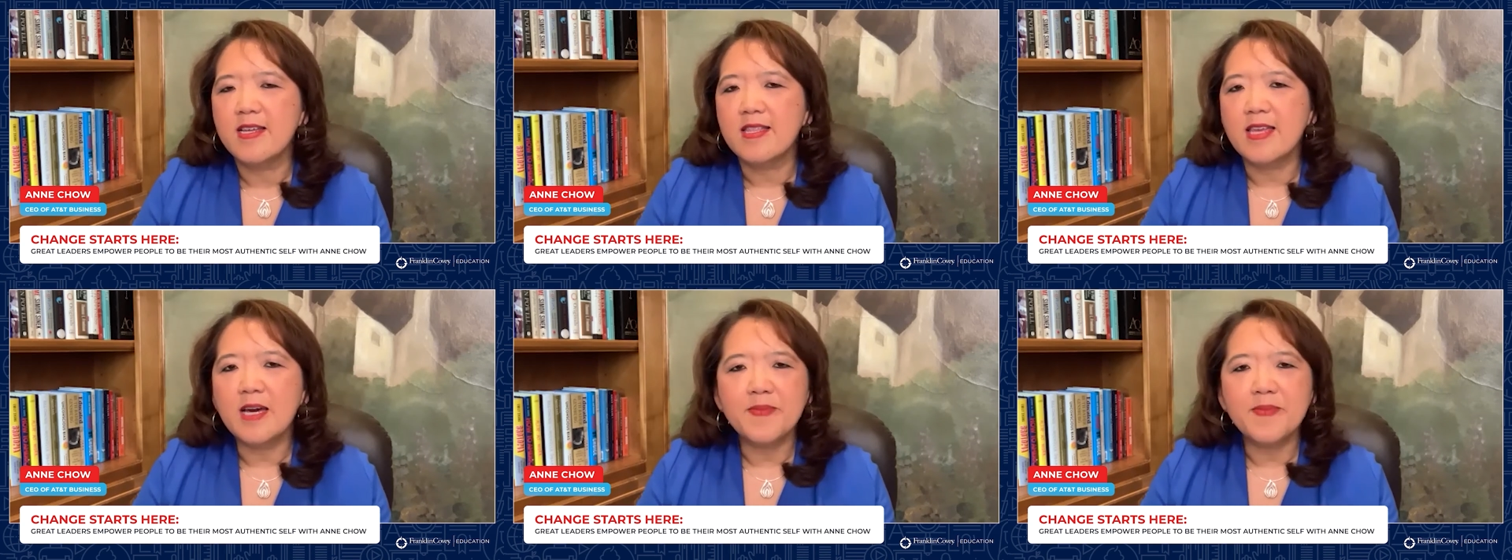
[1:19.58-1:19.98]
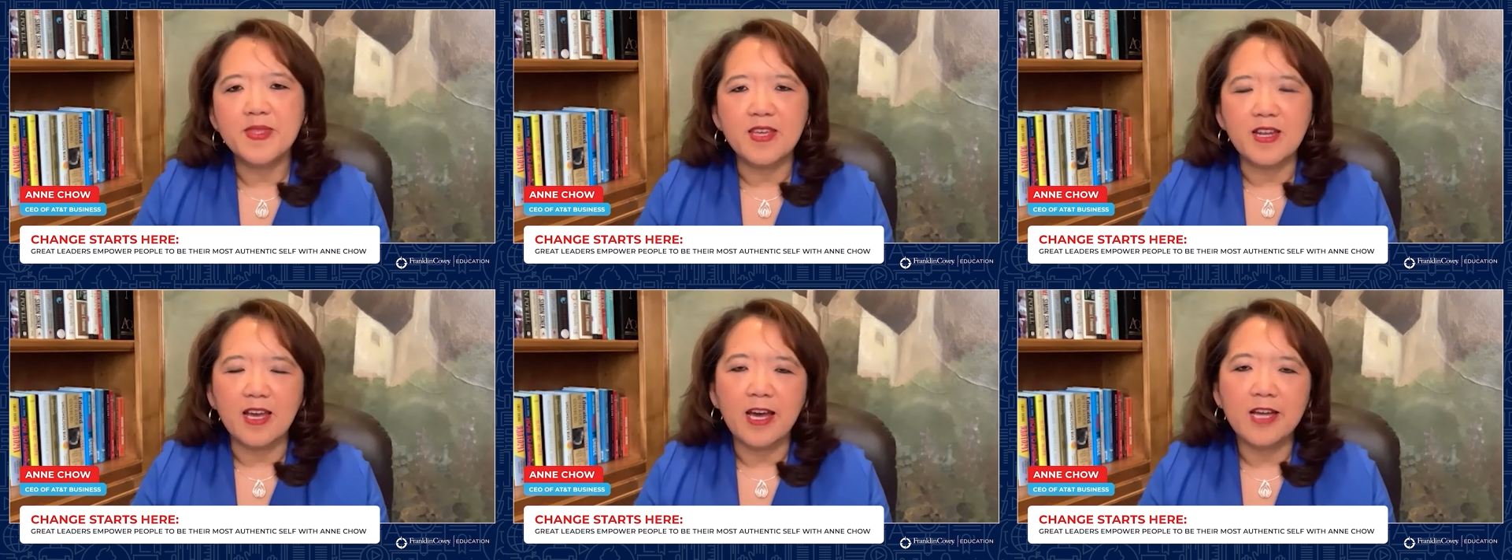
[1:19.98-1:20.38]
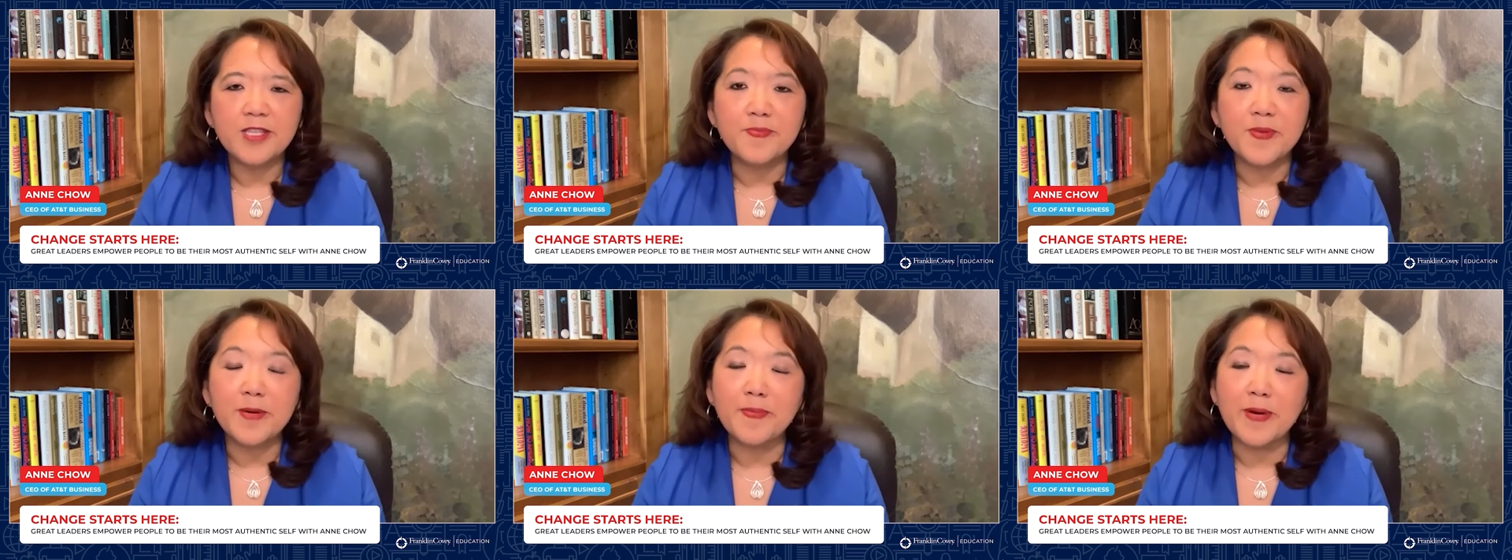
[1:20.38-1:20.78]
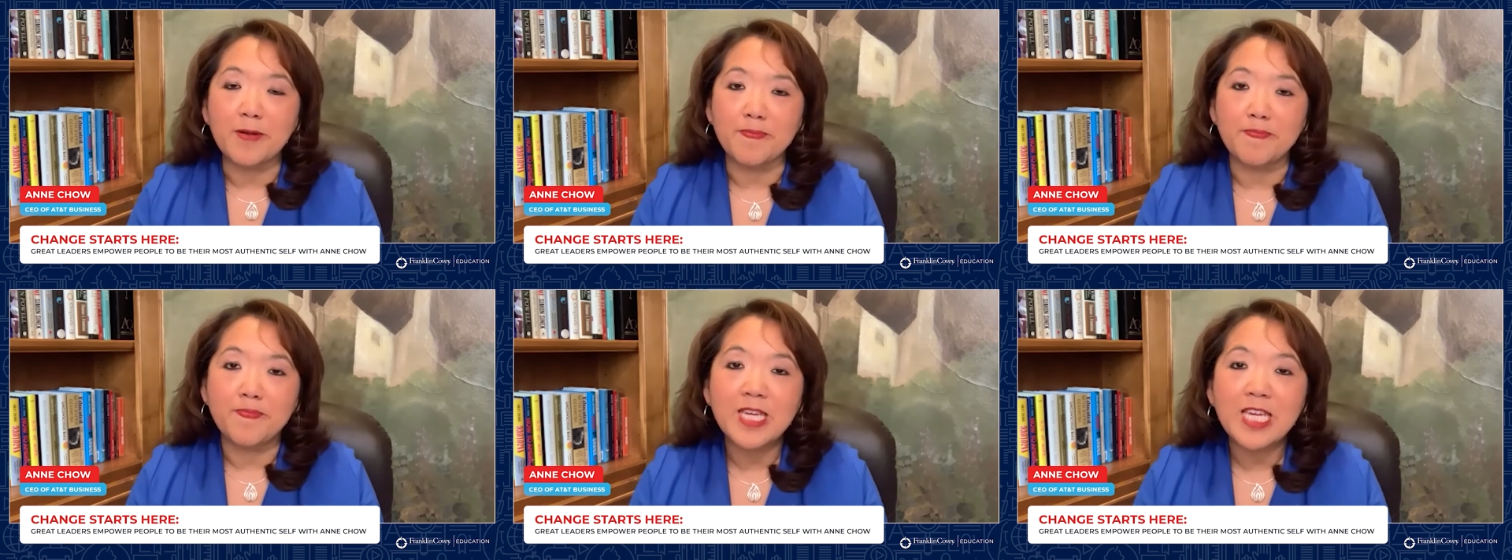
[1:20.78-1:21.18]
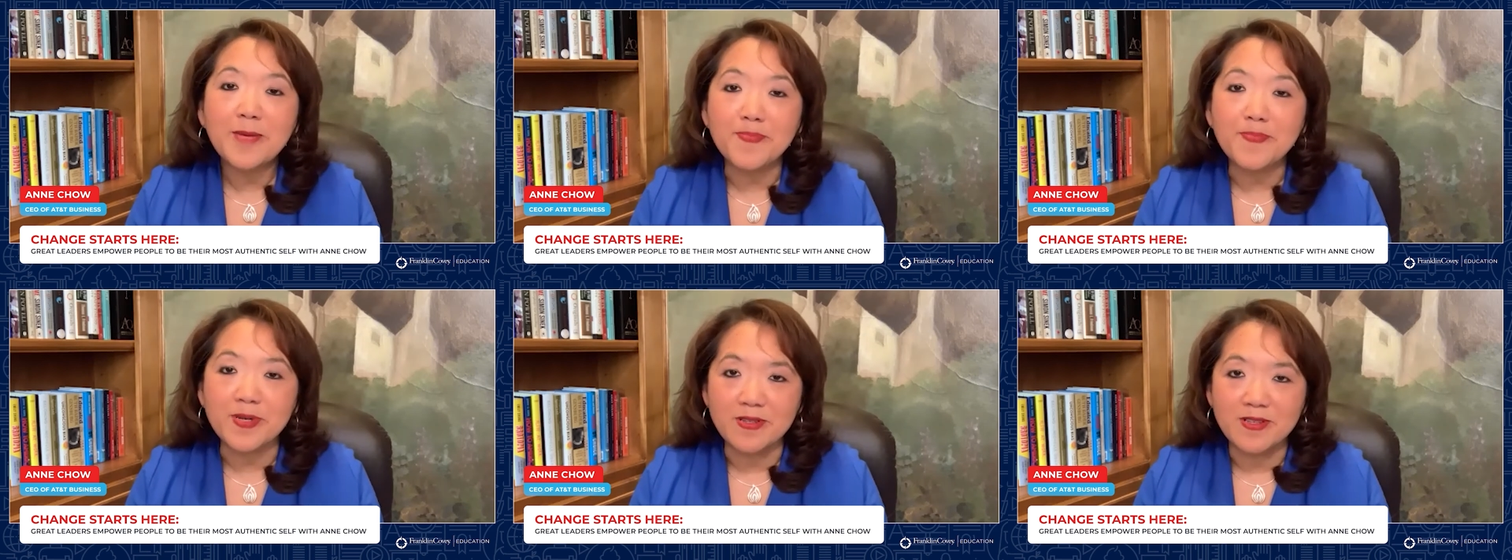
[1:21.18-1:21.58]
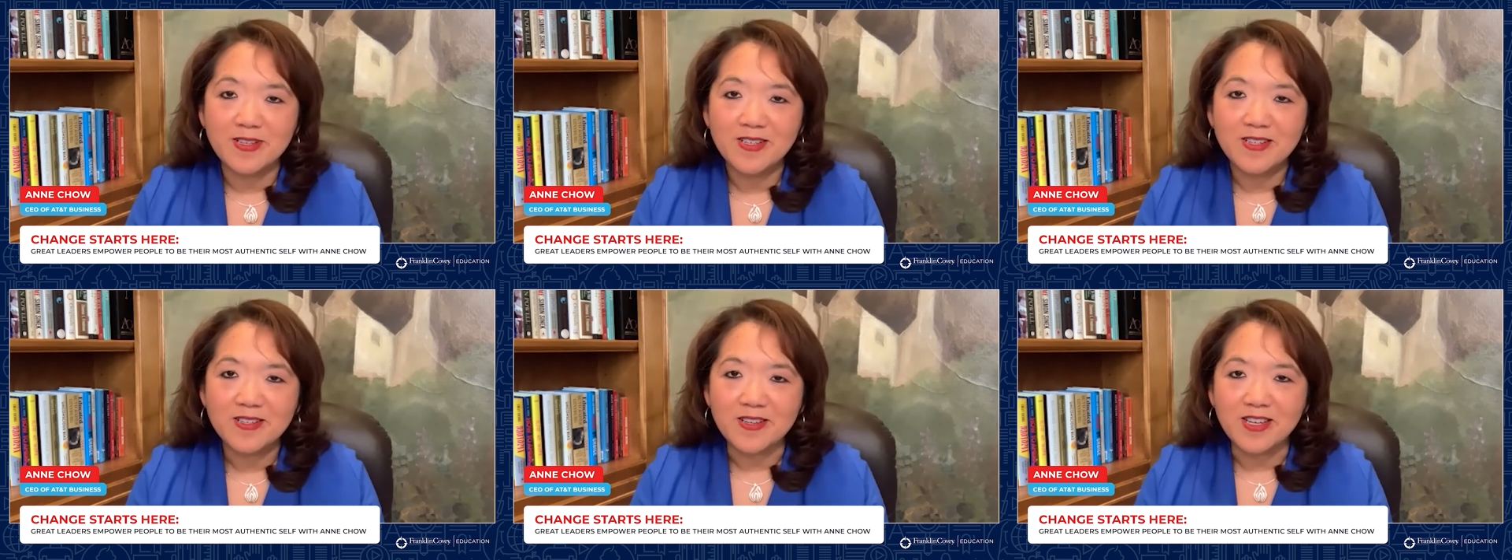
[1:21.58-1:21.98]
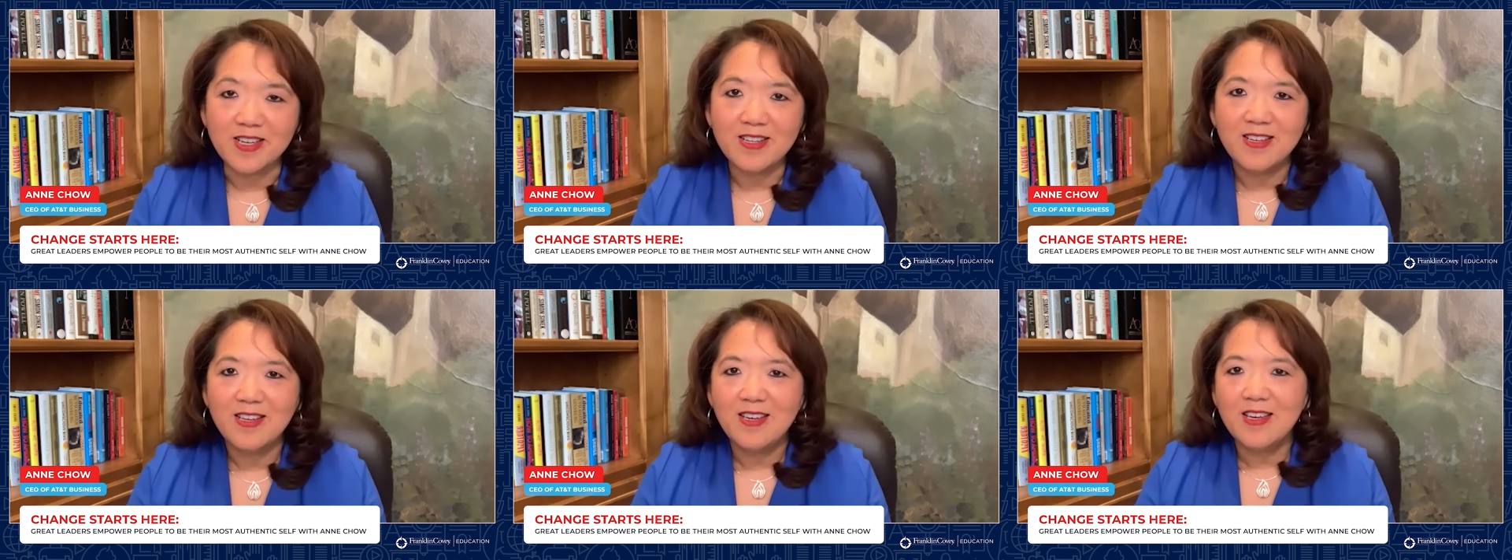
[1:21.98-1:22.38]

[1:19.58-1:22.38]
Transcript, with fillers: that meant that I had to be about people, right?